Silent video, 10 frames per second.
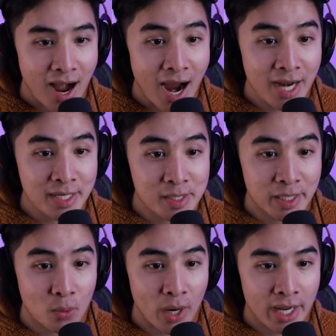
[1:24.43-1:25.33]
I need to
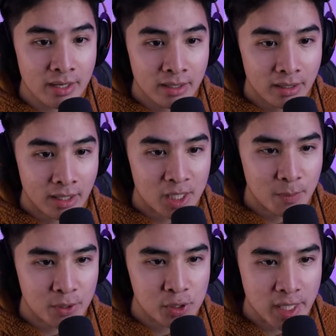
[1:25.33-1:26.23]
get away
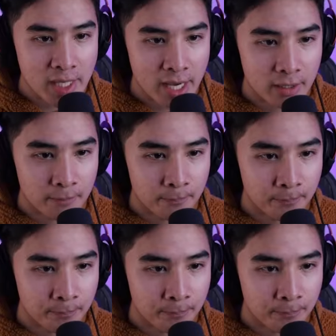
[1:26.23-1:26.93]
as much as I can.